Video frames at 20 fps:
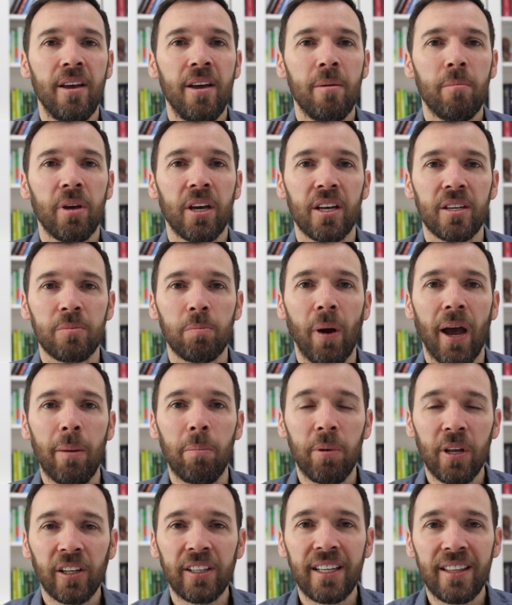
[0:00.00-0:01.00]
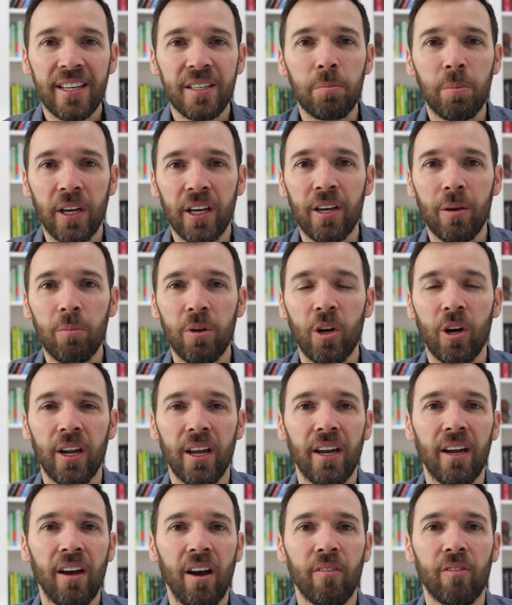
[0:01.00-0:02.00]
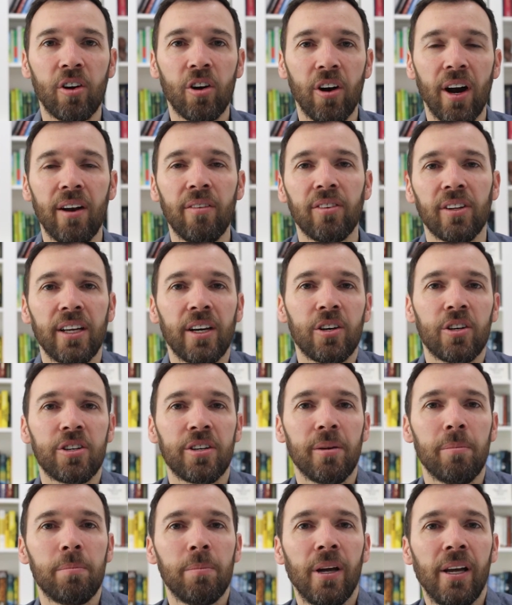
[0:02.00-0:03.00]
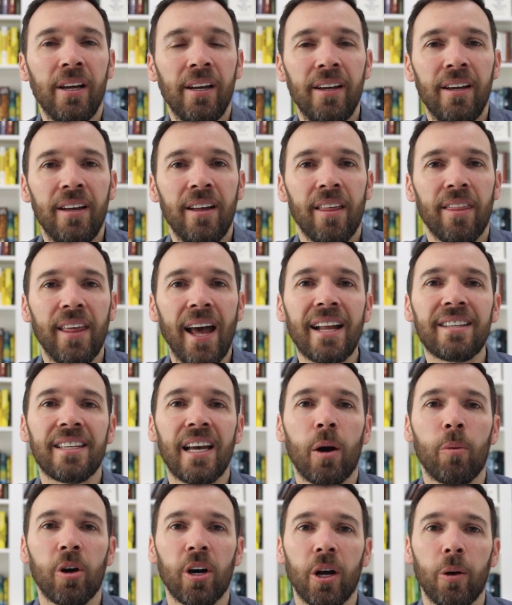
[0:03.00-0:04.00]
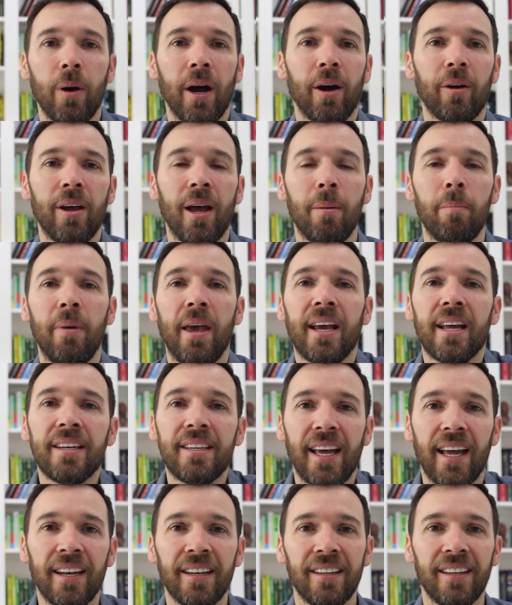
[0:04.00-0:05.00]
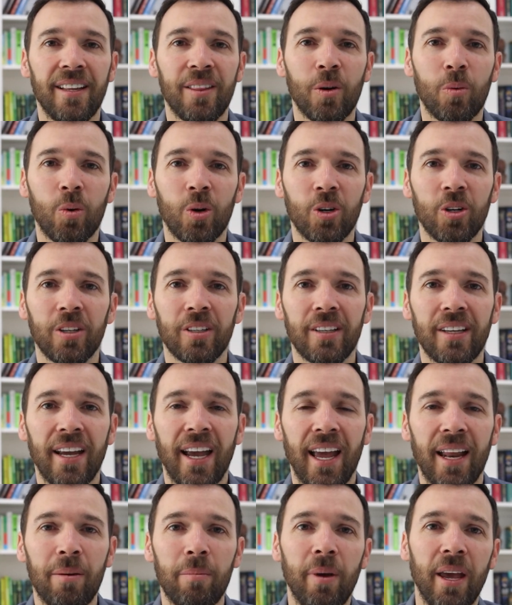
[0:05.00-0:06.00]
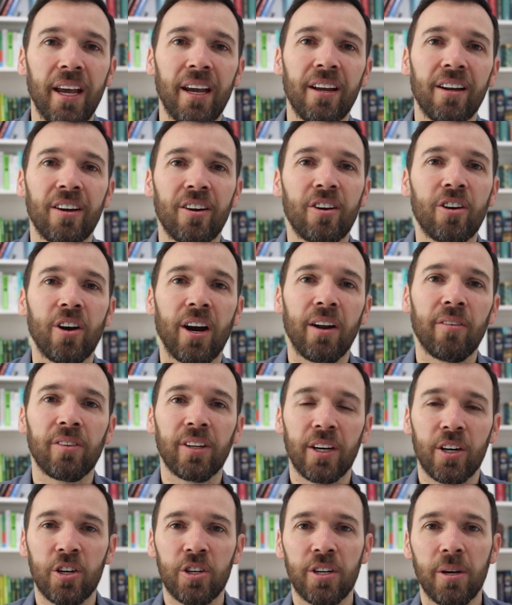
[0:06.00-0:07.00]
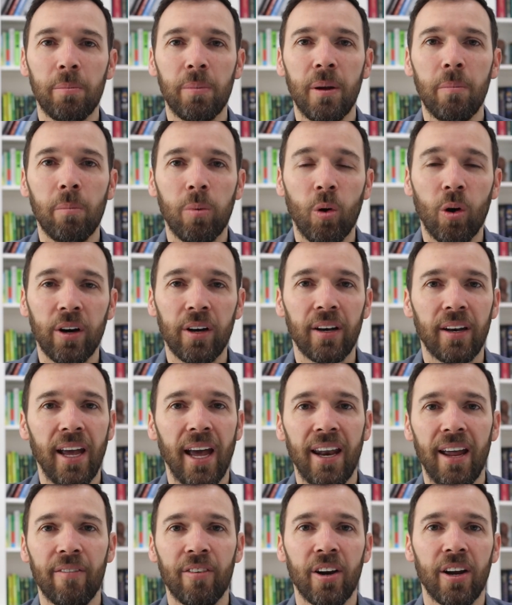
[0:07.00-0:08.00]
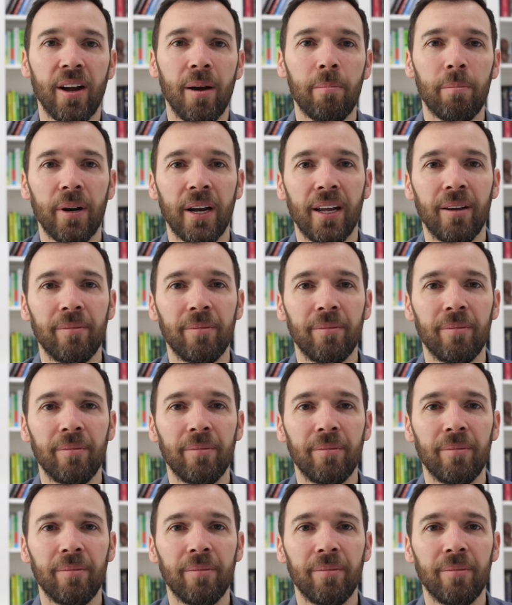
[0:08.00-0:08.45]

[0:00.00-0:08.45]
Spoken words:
Because by building this big community of creative leadership, that's how we're going to go out and make a dent in the world and make creative leadership important at every company.